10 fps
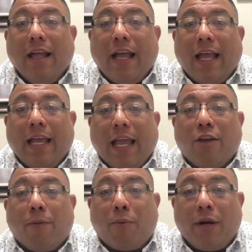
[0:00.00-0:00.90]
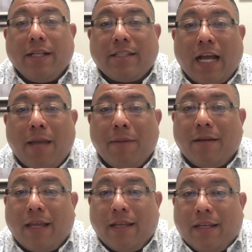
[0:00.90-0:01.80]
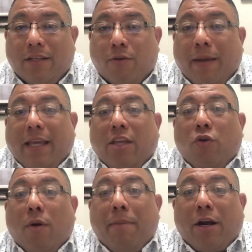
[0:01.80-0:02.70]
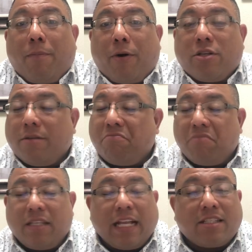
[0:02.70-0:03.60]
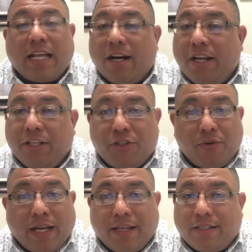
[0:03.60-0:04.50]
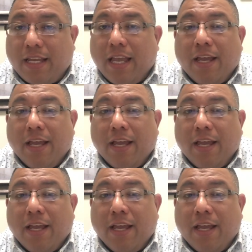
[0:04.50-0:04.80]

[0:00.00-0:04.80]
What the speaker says: and you're putting time into making you a better person. That's not an issue, guys.